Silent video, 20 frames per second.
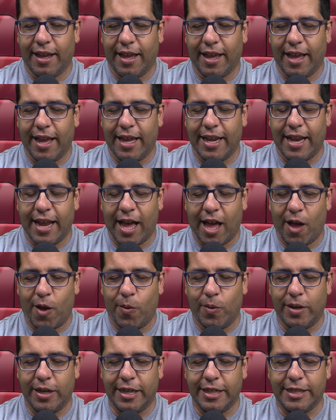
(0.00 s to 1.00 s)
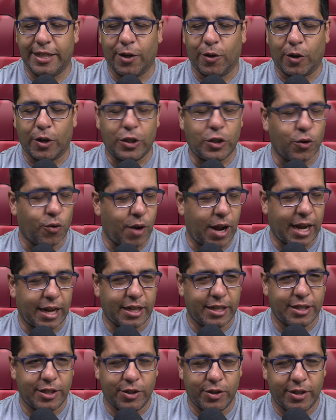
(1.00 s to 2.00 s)
and how an
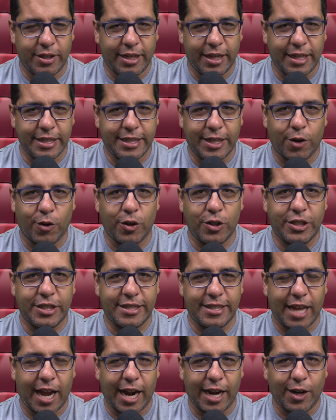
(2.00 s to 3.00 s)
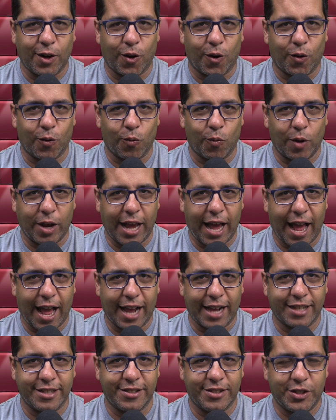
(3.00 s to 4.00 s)
interior designer
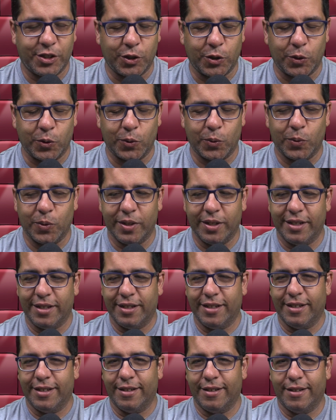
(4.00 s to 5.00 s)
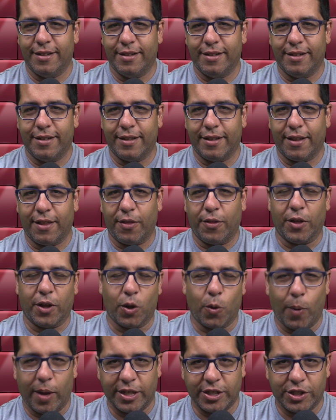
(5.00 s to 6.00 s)
reacts to the
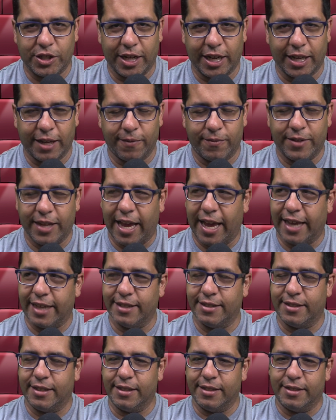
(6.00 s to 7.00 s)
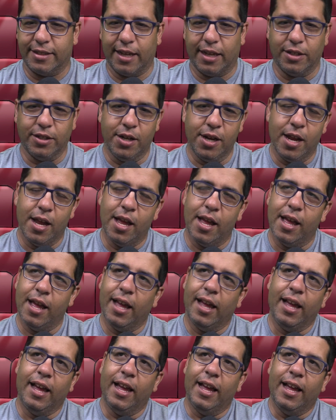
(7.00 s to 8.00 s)
questioning of taste and such.
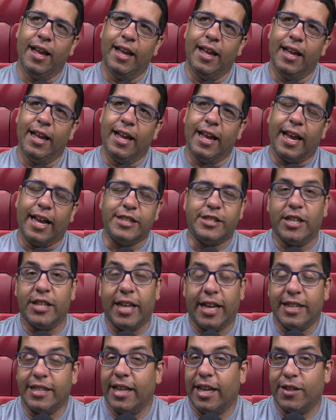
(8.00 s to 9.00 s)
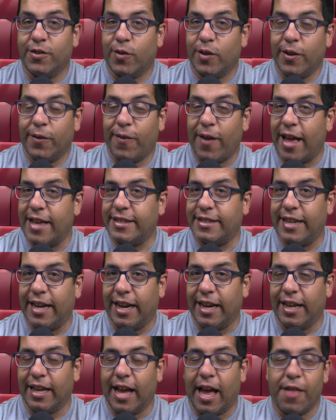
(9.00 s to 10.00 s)
It's really
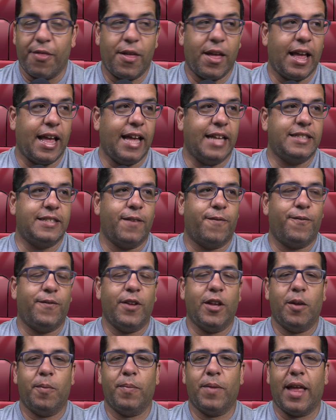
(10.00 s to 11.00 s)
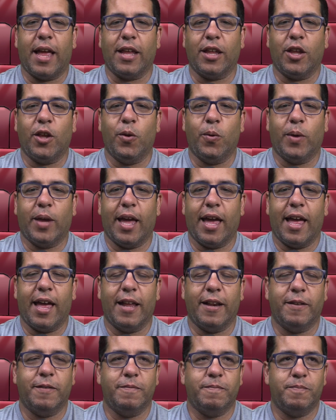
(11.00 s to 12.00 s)
fascinating. I think it's a film that you
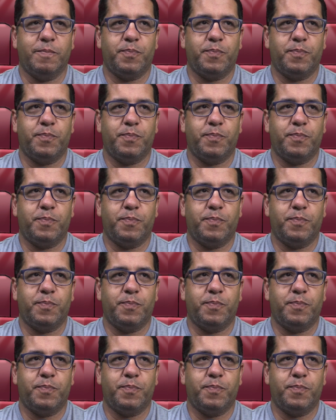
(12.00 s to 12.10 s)
can